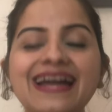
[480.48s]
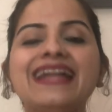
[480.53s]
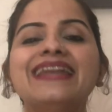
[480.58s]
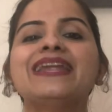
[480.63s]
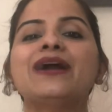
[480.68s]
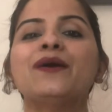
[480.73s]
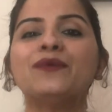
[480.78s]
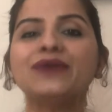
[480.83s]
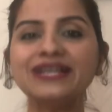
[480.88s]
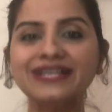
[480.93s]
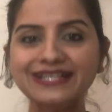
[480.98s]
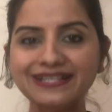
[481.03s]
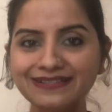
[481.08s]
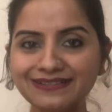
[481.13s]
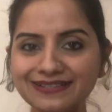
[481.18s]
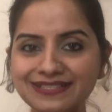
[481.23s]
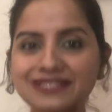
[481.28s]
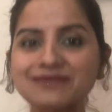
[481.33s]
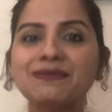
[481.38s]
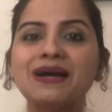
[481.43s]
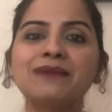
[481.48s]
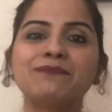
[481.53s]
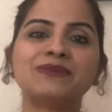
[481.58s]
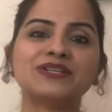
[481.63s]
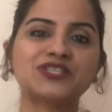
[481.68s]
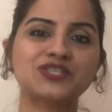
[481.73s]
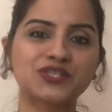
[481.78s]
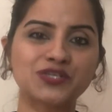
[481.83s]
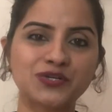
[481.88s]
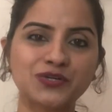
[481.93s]
Now, here is my
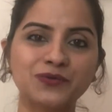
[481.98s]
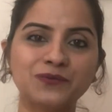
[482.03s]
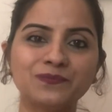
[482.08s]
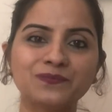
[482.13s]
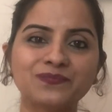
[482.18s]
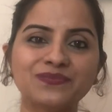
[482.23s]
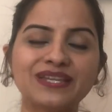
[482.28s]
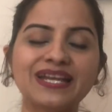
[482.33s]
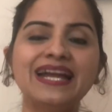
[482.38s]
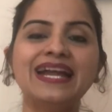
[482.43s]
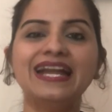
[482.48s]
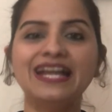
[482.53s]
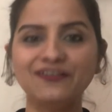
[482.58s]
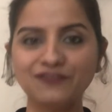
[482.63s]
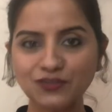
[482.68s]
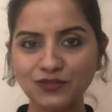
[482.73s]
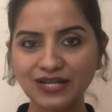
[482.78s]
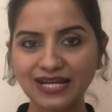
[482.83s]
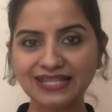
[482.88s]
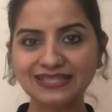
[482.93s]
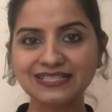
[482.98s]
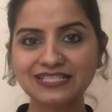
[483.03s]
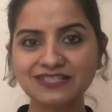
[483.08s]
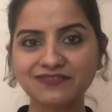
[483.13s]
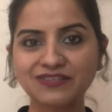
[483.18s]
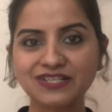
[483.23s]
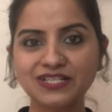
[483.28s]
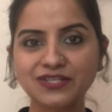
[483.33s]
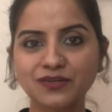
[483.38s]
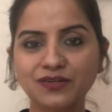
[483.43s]
pitch to you. If you like this
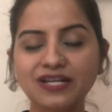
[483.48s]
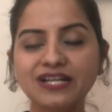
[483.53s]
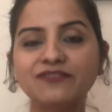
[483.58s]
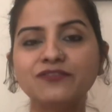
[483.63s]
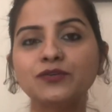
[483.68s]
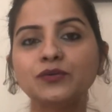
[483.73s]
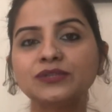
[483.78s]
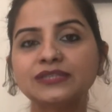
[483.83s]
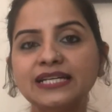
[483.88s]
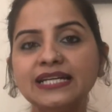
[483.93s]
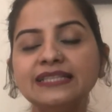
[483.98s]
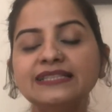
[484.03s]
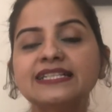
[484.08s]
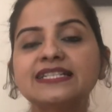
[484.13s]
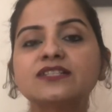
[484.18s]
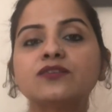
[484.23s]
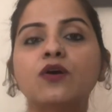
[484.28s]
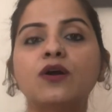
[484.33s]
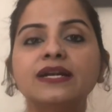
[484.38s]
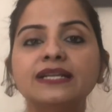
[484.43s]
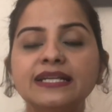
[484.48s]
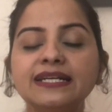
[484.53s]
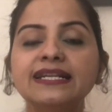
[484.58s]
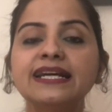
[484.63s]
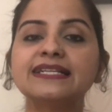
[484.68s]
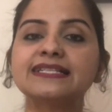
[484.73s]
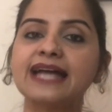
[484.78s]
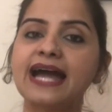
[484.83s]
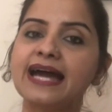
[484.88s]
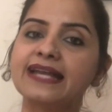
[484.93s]
video, if you think this content
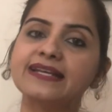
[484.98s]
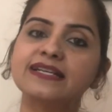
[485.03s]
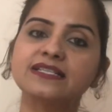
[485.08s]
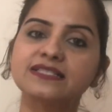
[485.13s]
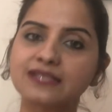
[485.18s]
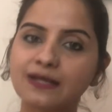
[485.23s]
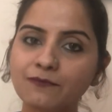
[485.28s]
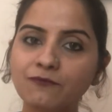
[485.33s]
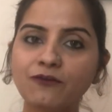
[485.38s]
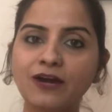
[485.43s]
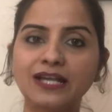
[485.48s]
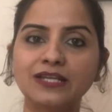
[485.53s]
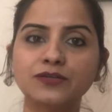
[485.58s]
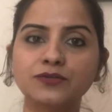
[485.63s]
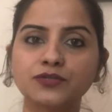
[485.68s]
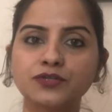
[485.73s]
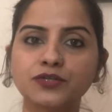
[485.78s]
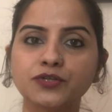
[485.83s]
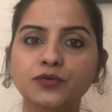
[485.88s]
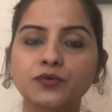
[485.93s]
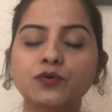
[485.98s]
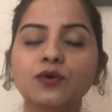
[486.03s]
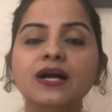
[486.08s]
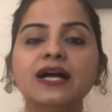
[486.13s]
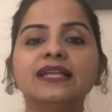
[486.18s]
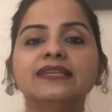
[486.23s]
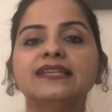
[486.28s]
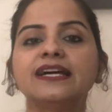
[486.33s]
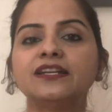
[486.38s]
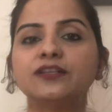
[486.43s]
has added some value to you,
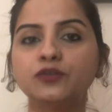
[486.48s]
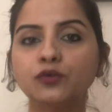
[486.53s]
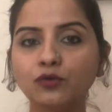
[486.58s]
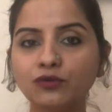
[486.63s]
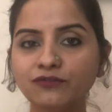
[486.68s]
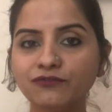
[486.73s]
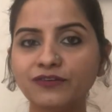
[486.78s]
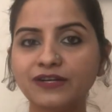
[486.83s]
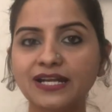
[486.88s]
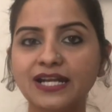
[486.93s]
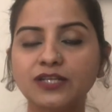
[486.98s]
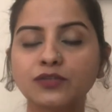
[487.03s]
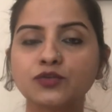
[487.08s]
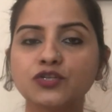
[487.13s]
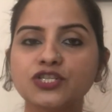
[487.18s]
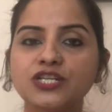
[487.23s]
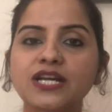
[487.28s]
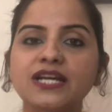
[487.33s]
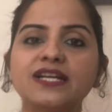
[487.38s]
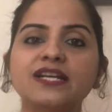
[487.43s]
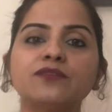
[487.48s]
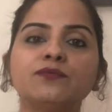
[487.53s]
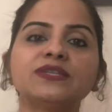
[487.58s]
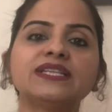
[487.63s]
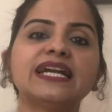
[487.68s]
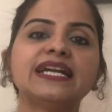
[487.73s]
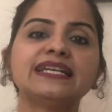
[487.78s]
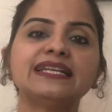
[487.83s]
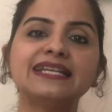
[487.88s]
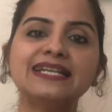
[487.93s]
then don't forget to share it with
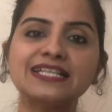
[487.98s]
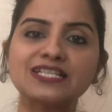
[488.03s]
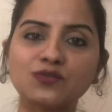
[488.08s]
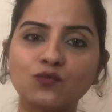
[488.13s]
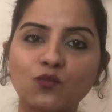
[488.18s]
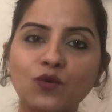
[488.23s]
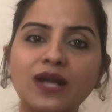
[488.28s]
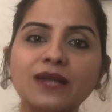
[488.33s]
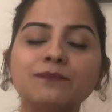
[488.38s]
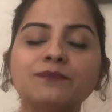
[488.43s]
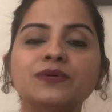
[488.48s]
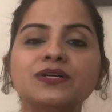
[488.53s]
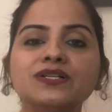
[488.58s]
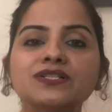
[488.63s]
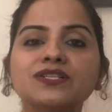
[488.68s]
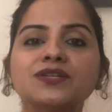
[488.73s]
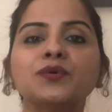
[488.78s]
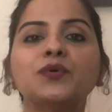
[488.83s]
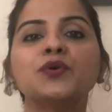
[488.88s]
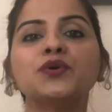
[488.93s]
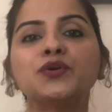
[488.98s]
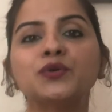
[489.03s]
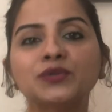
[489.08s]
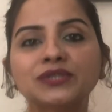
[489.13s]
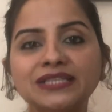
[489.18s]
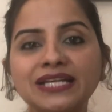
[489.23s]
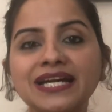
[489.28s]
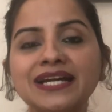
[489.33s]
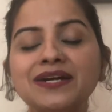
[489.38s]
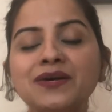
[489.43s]
at least one person who you
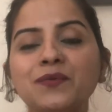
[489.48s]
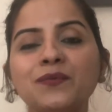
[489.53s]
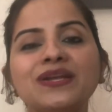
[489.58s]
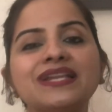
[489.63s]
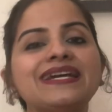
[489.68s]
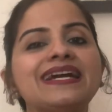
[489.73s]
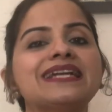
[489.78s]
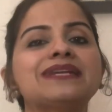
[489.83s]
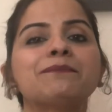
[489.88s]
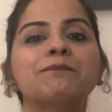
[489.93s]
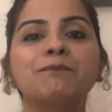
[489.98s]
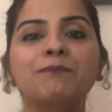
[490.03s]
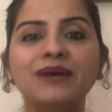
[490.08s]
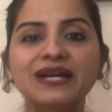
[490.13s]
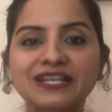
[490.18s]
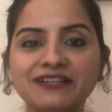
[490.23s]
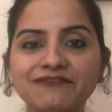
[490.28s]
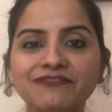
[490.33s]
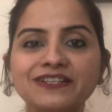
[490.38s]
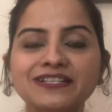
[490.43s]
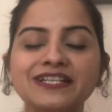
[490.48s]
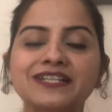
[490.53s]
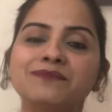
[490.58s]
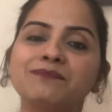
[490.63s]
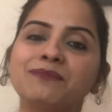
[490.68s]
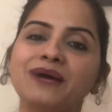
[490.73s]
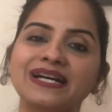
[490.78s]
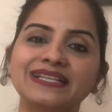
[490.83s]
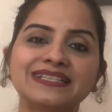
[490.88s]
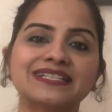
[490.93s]
think will get benefited
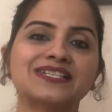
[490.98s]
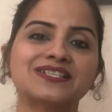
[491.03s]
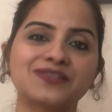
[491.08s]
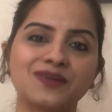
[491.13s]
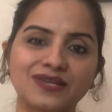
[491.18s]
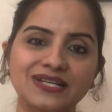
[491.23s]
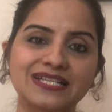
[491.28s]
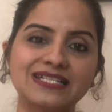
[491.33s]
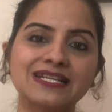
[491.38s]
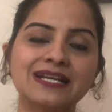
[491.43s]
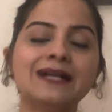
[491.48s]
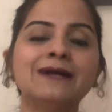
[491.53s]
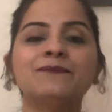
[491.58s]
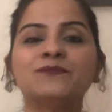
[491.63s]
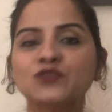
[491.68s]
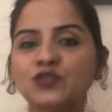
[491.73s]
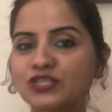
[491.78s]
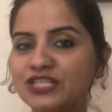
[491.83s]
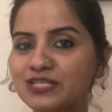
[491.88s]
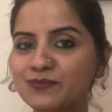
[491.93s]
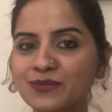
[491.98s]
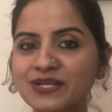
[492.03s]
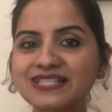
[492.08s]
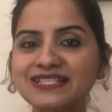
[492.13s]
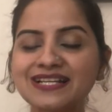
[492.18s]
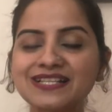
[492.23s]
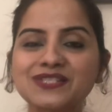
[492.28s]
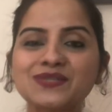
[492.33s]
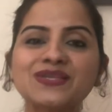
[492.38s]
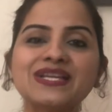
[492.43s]
by this knowledge. So this brings
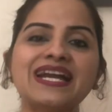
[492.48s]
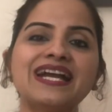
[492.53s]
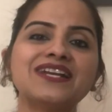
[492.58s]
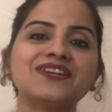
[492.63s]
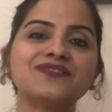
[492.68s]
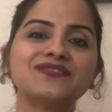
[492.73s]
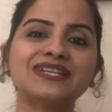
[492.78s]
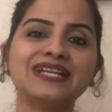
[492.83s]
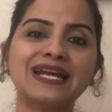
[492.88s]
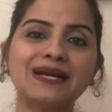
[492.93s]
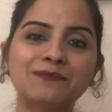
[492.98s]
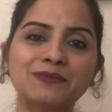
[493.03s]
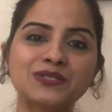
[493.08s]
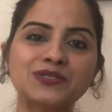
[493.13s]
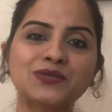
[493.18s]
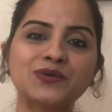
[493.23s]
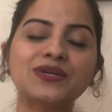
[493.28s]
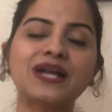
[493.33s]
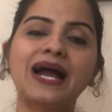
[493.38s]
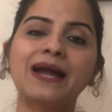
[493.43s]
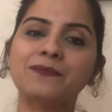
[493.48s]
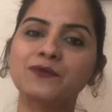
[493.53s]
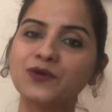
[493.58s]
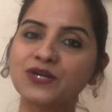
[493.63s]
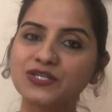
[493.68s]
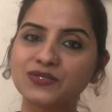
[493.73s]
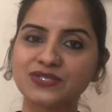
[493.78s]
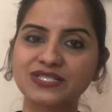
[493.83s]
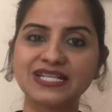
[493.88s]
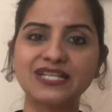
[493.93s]
us to the end of the episode. I'm going
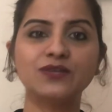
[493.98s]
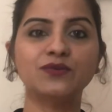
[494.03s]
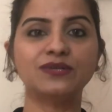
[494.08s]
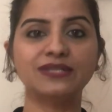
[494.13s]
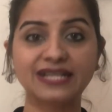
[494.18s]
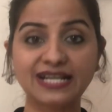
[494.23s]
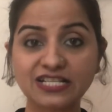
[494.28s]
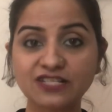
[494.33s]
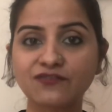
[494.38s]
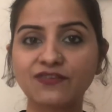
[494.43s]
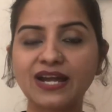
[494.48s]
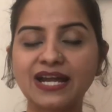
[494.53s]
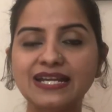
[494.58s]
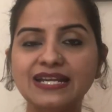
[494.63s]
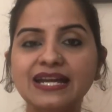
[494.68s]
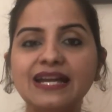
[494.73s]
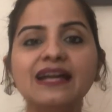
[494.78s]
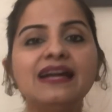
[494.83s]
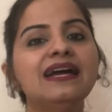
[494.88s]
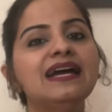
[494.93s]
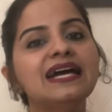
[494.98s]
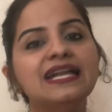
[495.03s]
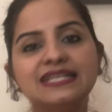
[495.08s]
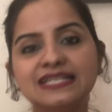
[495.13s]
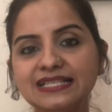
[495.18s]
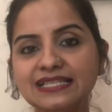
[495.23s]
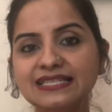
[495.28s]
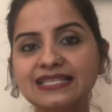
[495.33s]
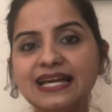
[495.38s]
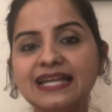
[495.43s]
to see you next Friday.
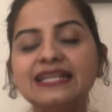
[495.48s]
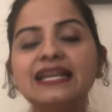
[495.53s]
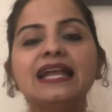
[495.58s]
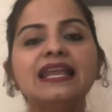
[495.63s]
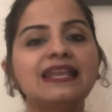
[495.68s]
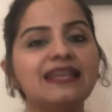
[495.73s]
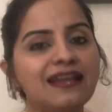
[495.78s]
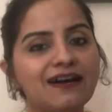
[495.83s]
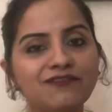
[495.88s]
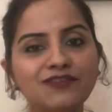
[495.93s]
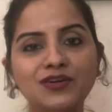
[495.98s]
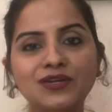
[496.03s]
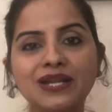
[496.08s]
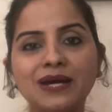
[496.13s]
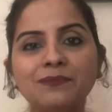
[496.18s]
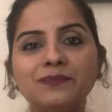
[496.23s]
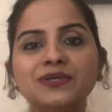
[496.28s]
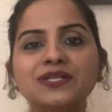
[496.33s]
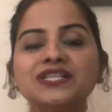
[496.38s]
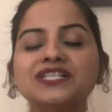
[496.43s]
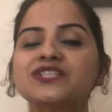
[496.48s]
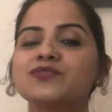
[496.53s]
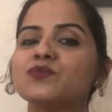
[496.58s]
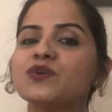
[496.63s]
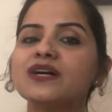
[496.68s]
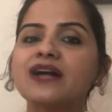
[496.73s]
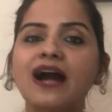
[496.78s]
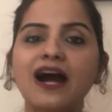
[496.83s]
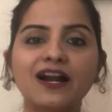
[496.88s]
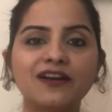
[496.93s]
Till then, love your numbers,
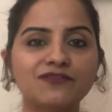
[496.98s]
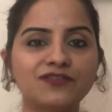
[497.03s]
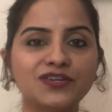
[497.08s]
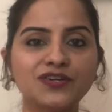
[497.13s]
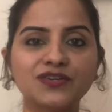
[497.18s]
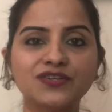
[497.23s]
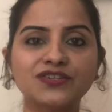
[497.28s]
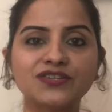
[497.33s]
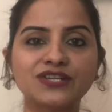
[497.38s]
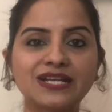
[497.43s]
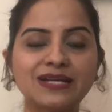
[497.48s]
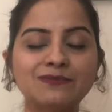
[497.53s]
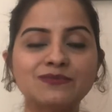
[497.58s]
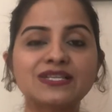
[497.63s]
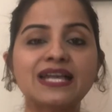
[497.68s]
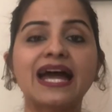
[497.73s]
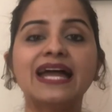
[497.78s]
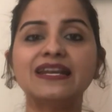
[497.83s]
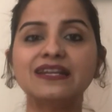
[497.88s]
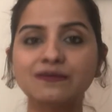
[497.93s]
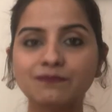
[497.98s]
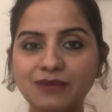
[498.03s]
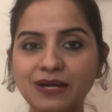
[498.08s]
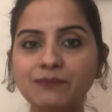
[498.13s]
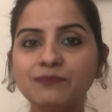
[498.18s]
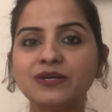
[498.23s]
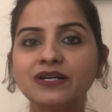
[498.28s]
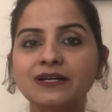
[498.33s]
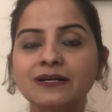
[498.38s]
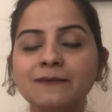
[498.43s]
work hard for your dreams, and
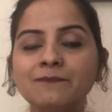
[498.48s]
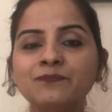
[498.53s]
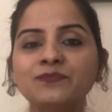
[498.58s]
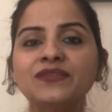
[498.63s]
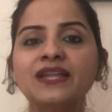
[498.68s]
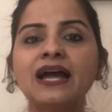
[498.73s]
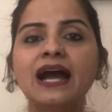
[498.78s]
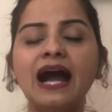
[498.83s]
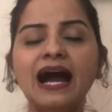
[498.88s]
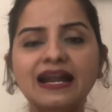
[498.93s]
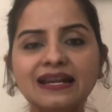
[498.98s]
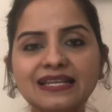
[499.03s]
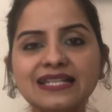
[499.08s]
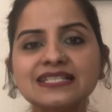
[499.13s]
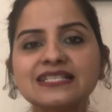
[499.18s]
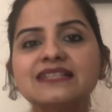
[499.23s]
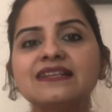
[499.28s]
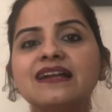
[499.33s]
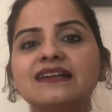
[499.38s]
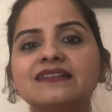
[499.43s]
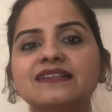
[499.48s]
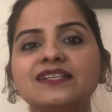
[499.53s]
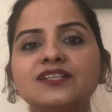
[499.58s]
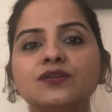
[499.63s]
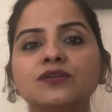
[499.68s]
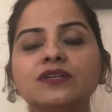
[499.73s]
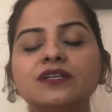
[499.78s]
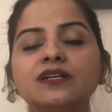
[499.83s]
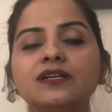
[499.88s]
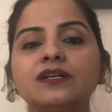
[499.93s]
remember, unless and until you
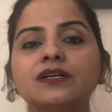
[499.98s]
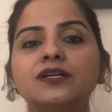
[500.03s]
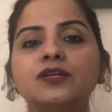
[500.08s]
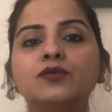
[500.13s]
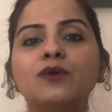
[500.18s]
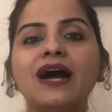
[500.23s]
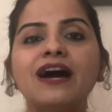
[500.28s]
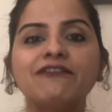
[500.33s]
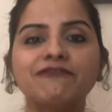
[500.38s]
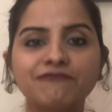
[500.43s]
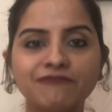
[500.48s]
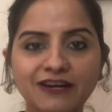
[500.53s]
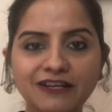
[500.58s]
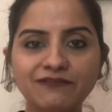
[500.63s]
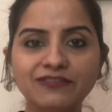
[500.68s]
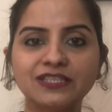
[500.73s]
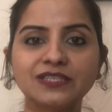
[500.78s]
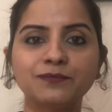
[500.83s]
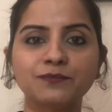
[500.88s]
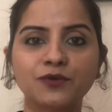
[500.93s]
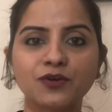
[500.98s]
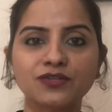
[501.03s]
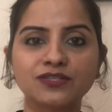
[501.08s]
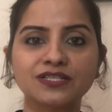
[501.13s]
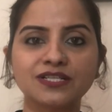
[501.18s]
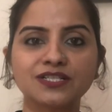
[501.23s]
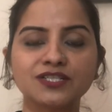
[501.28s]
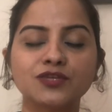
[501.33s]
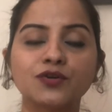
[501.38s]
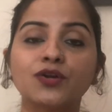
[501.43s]
learn to have fun with the
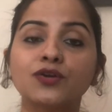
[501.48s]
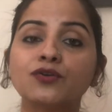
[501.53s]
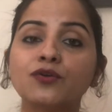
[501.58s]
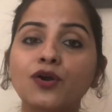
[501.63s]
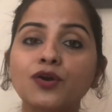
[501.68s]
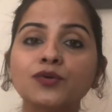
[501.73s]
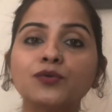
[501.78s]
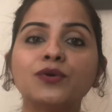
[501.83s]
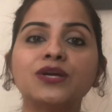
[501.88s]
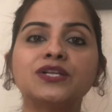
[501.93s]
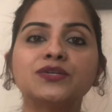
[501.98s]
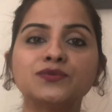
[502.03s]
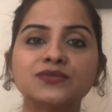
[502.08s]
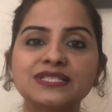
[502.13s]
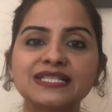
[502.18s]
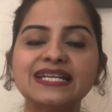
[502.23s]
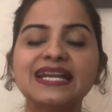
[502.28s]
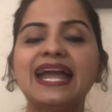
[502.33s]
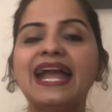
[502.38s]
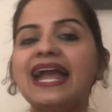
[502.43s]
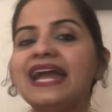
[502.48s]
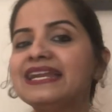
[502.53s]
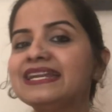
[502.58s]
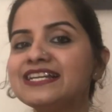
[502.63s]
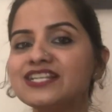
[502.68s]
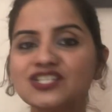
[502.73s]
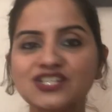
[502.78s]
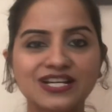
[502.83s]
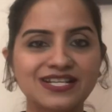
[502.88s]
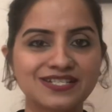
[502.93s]
process, you are not going to see any
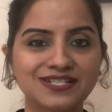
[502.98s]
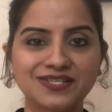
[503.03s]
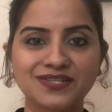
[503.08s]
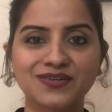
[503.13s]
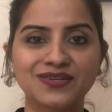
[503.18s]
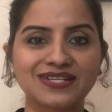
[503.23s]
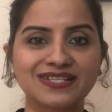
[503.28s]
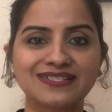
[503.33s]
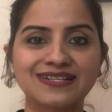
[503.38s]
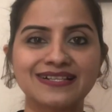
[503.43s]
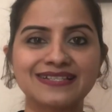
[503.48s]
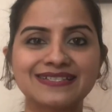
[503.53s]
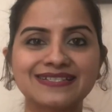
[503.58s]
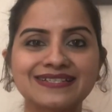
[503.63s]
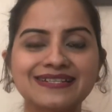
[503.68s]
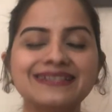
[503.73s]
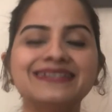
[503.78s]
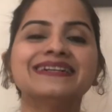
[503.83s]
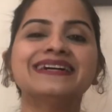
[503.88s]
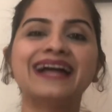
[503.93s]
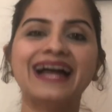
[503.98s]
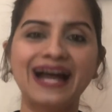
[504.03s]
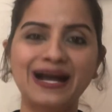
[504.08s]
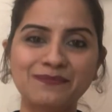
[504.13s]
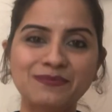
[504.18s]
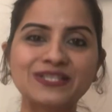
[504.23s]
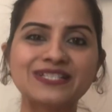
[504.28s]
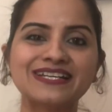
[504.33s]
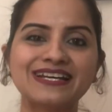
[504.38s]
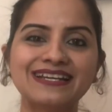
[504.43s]
change in your results. Happy
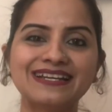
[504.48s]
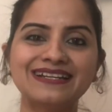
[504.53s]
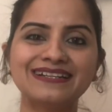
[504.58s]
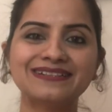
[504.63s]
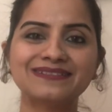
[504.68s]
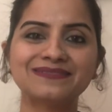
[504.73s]
selling.